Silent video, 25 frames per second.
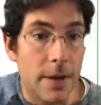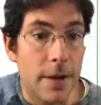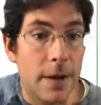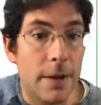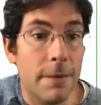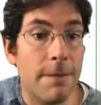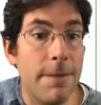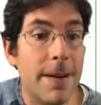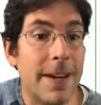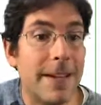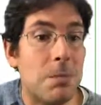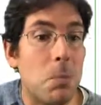
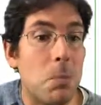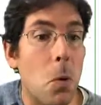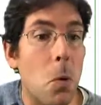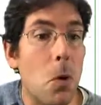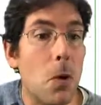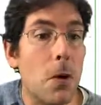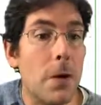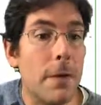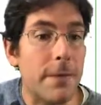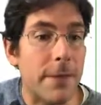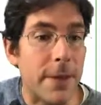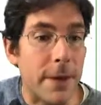In fact,
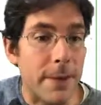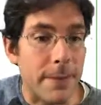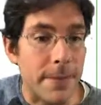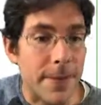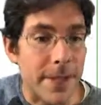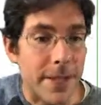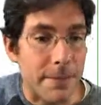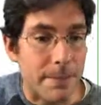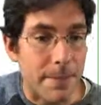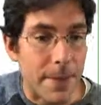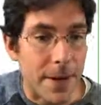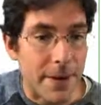more of them
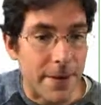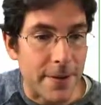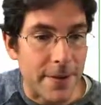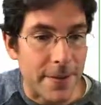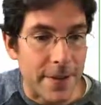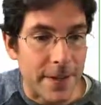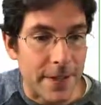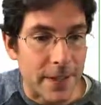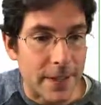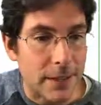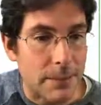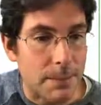did better
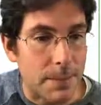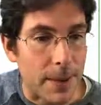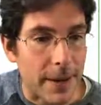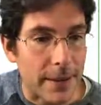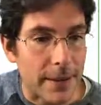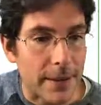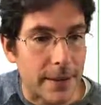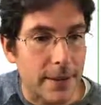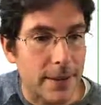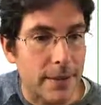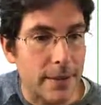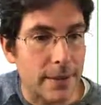than
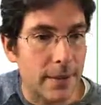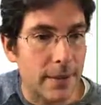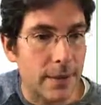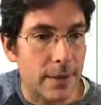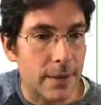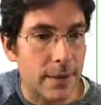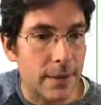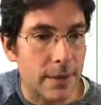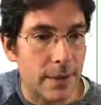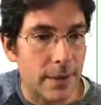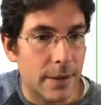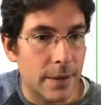expected
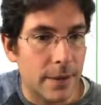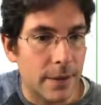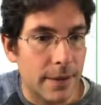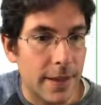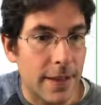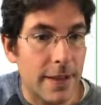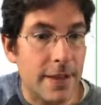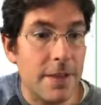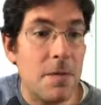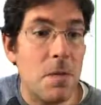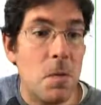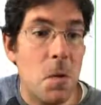
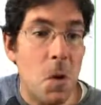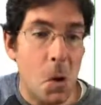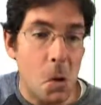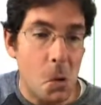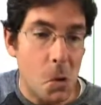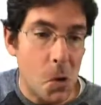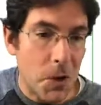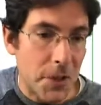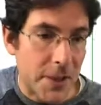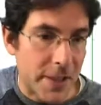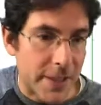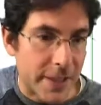than
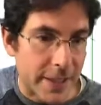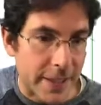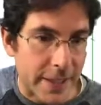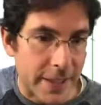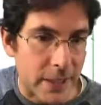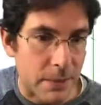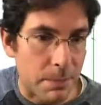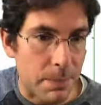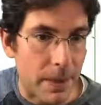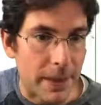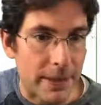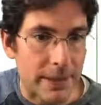worse than
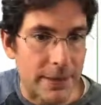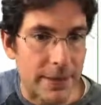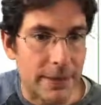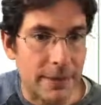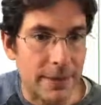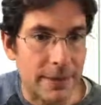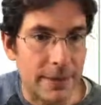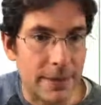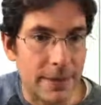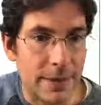expected,